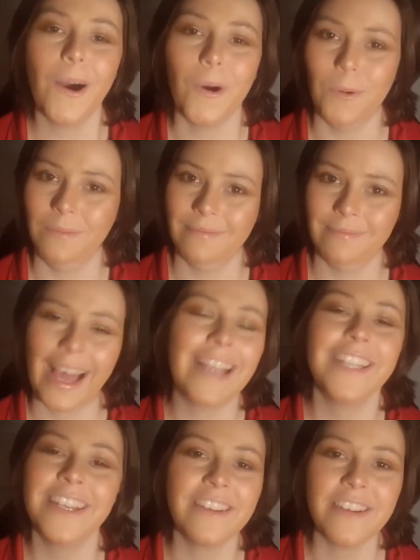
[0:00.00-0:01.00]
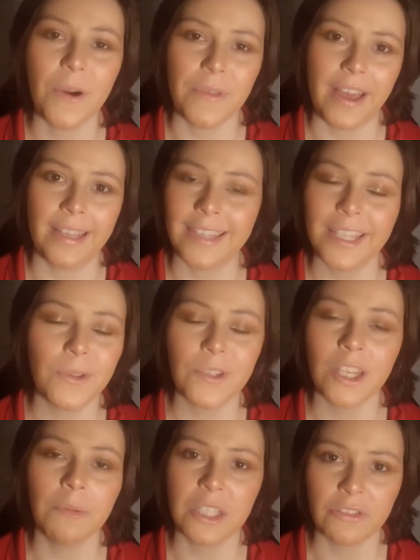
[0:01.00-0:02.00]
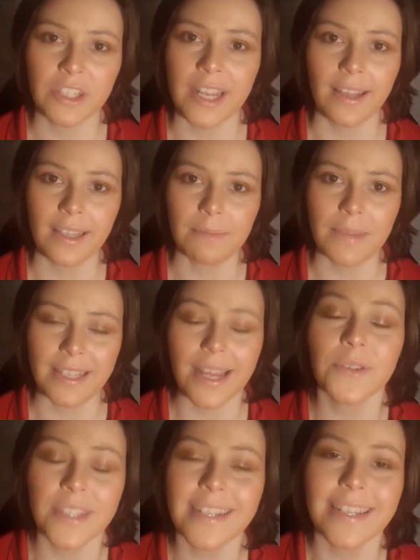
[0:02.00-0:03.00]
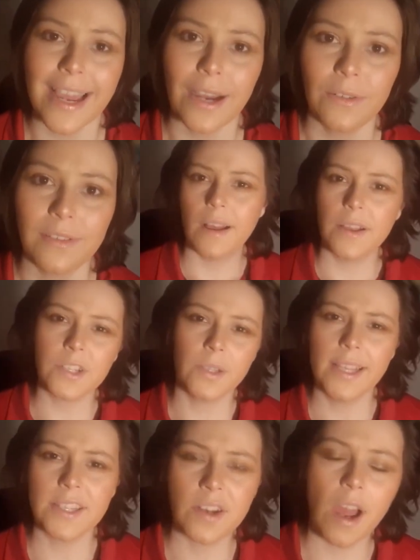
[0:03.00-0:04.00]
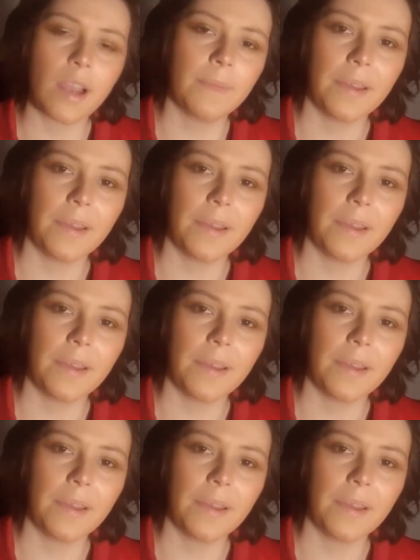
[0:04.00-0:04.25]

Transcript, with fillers: No, I didn't know that. Thank you so much for telling me. Now sit down. So let's